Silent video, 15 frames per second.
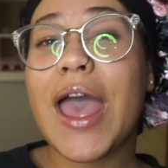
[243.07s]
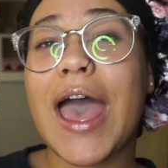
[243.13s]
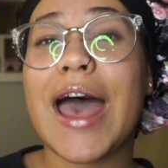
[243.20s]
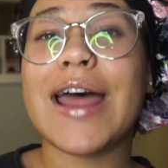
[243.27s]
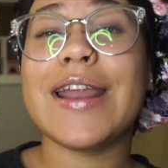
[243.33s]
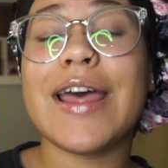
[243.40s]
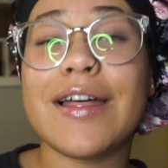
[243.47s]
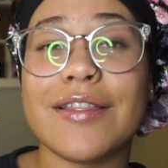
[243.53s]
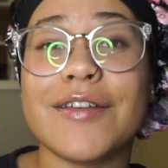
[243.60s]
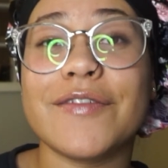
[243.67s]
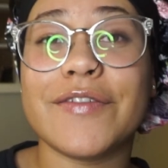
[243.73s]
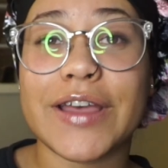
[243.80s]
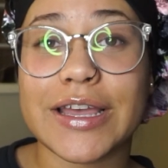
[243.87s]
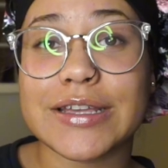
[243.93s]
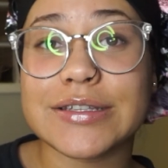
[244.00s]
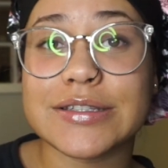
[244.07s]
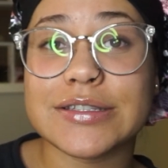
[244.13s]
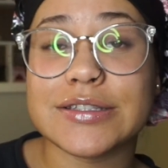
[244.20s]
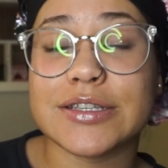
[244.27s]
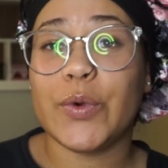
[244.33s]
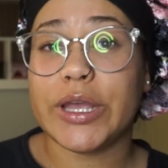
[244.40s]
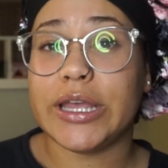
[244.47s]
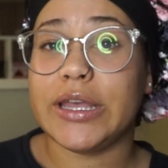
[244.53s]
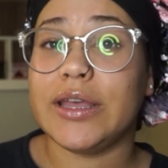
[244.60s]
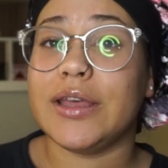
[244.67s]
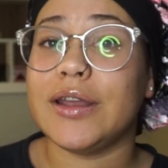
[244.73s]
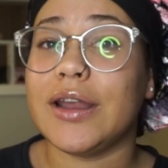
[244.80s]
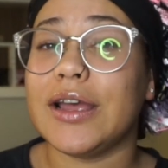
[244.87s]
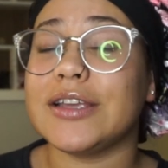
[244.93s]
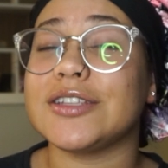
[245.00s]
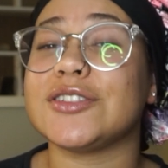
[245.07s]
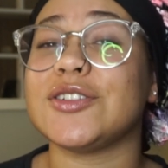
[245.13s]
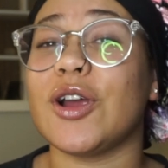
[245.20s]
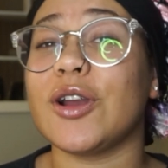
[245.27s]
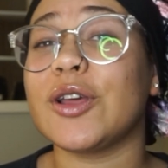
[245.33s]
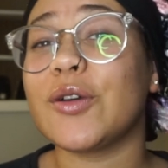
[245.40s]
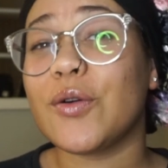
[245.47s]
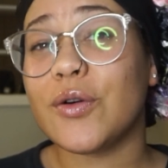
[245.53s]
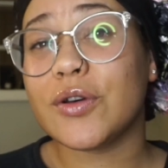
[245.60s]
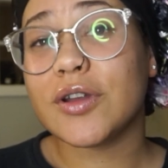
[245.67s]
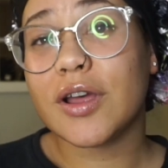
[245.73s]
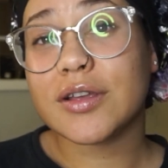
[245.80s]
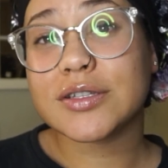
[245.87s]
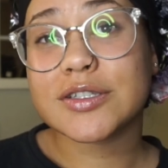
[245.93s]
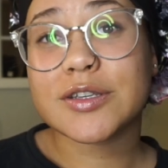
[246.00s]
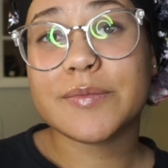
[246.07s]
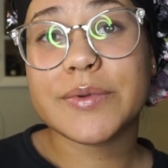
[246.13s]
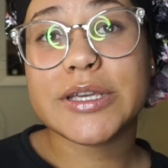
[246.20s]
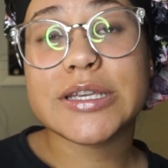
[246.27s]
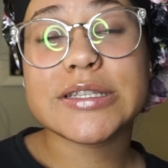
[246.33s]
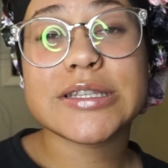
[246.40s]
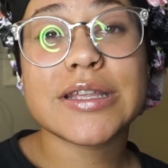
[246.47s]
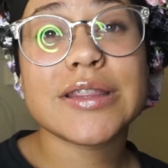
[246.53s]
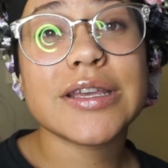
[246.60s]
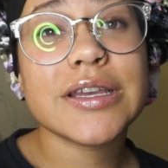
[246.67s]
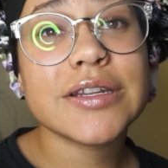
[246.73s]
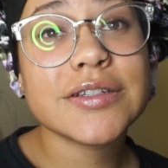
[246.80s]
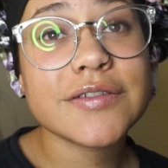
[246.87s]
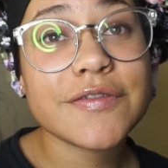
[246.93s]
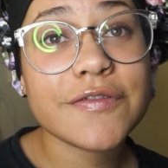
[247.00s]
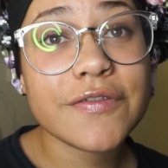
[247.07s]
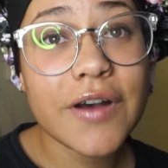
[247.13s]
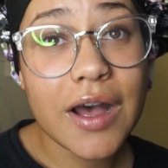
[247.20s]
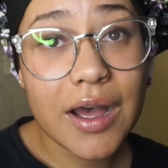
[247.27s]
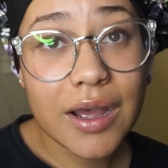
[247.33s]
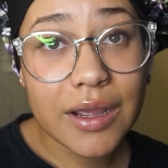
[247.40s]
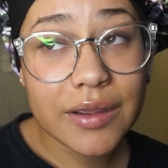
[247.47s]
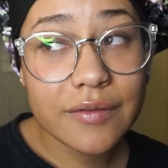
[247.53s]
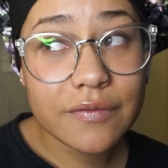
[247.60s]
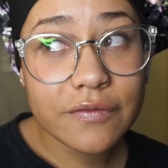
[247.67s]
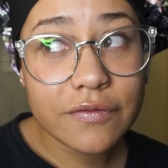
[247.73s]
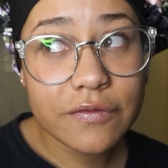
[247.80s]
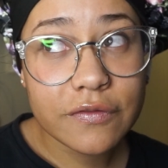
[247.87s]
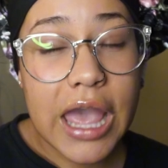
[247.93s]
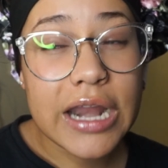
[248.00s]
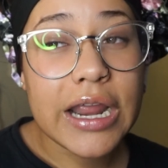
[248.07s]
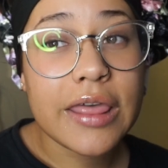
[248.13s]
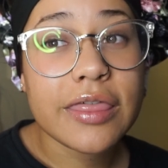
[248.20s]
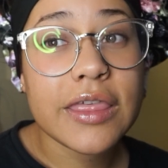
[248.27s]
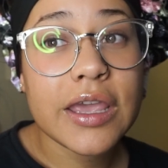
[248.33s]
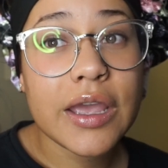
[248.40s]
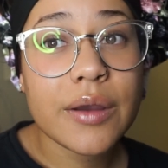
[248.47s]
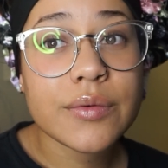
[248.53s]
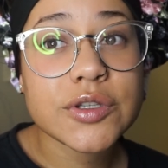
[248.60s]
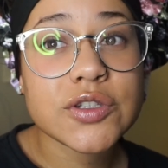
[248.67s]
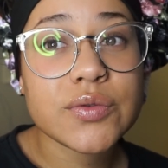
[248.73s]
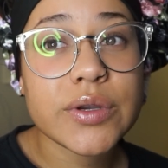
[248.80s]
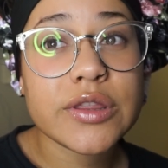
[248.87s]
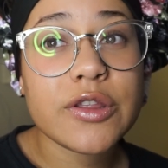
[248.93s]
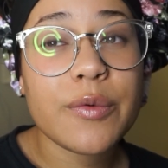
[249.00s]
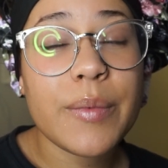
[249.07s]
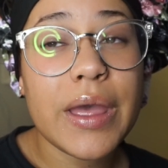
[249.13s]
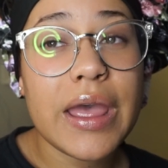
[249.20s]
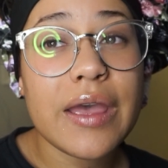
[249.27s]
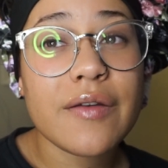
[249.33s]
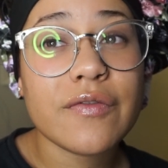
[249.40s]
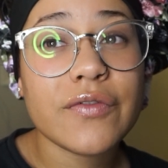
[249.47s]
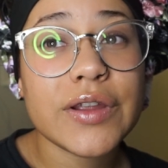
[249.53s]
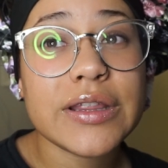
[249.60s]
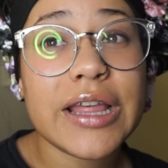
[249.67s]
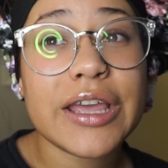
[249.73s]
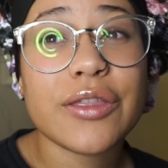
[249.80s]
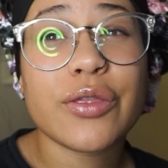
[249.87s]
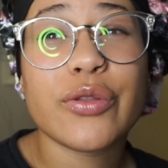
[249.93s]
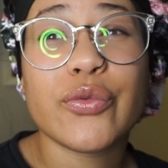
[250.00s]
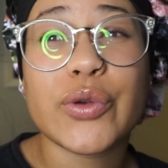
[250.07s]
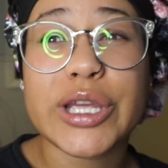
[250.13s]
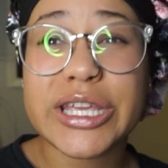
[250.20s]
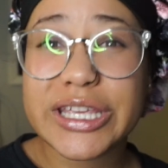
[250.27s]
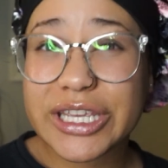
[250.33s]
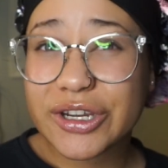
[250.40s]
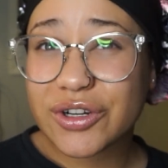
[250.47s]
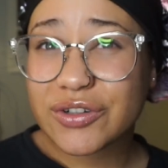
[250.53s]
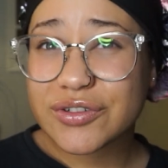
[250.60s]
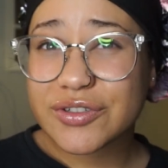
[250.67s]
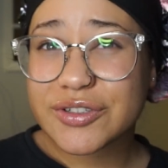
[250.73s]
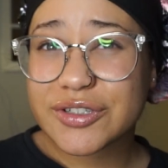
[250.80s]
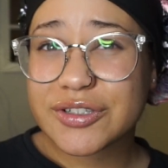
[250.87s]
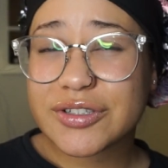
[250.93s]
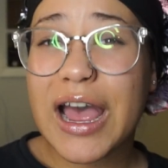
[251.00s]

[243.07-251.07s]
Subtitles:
had LFS when I started colonoscopies at the age of 5, and I think I was doing them every like 3 years.